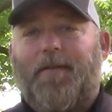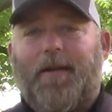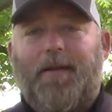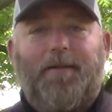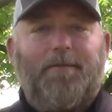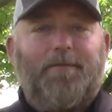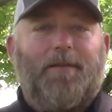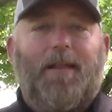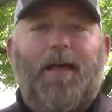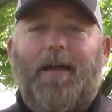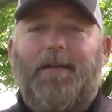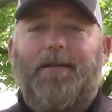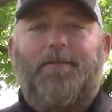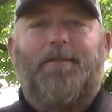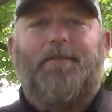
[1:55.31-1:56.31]
They use
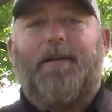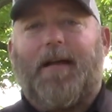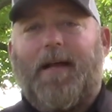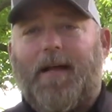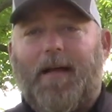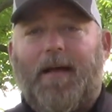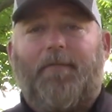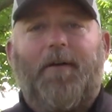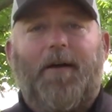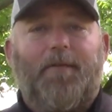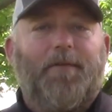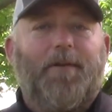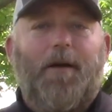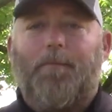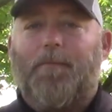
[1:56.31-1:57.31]
lasers, they got
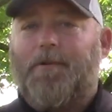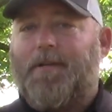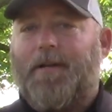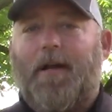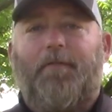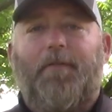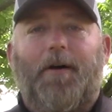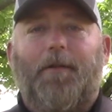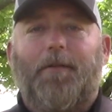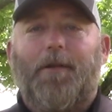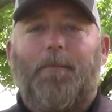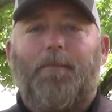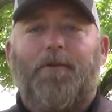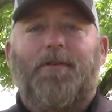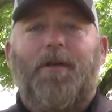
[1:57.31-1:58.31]
FF numbers and FL
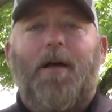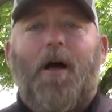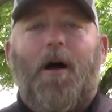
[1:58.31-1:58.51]
numbers.